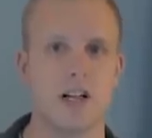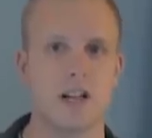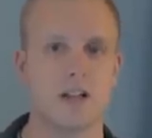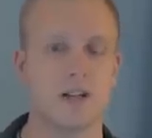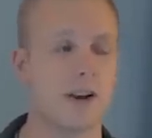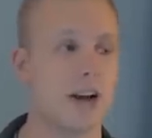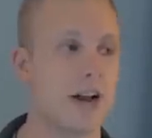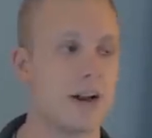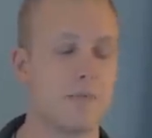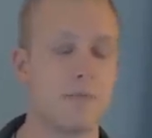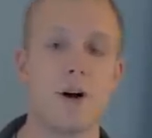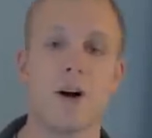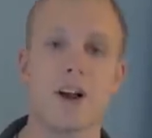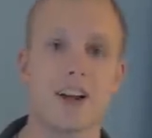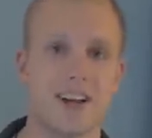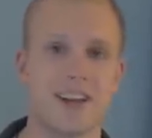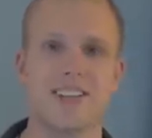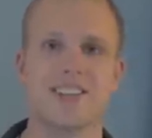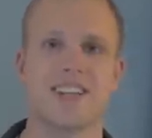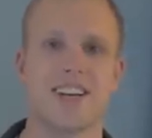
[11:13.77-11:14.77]
learn how to
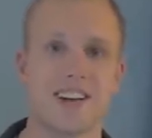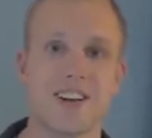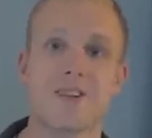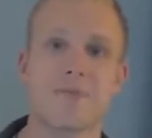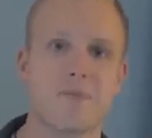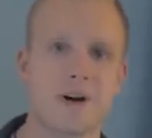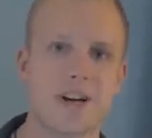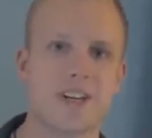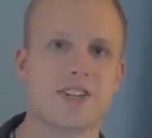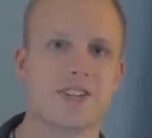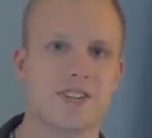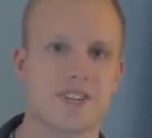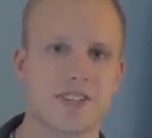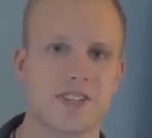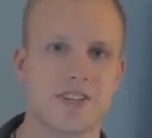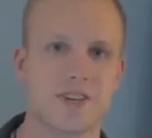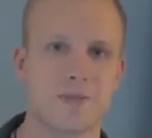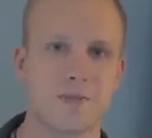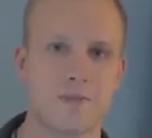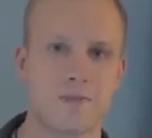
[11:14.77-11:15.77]
market and take good pictures
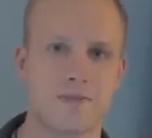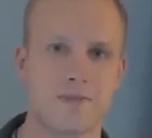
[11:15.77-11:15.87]
too